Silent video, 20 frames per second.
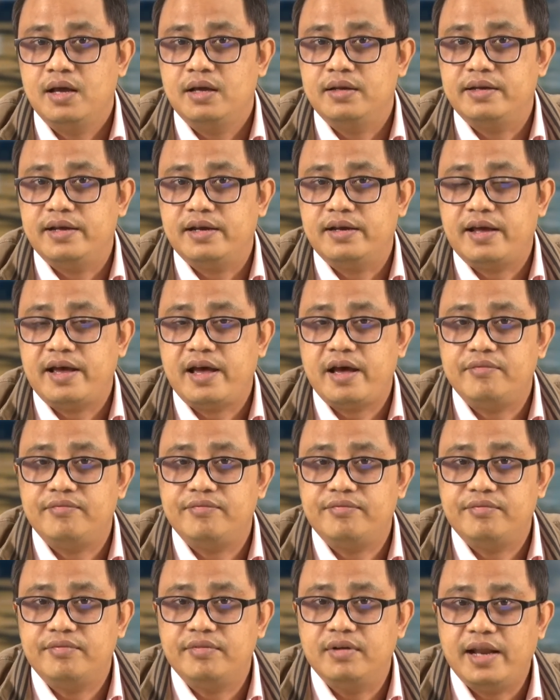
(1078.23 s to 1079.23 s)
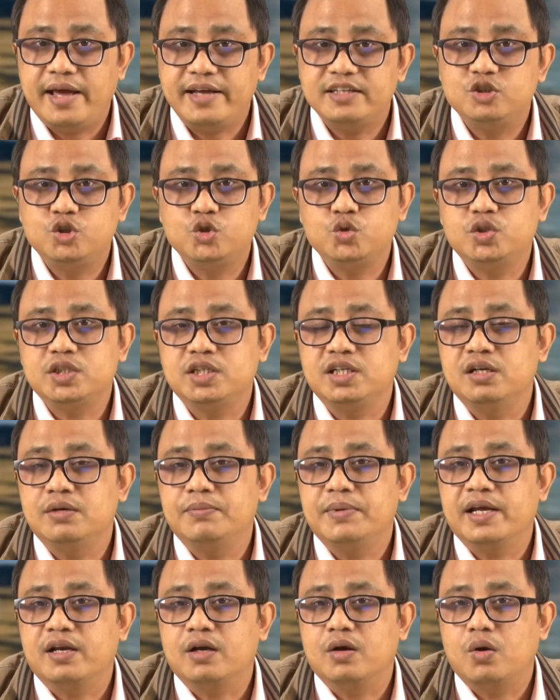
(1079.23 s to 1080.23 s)
that have led to
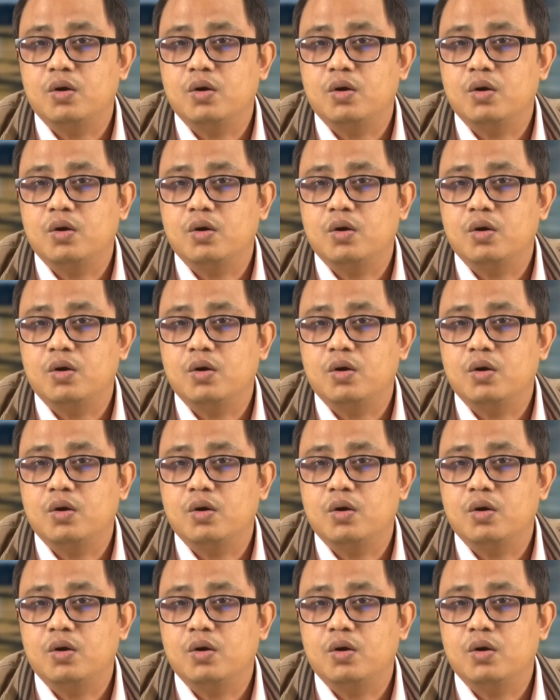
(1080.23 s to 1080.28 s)
significant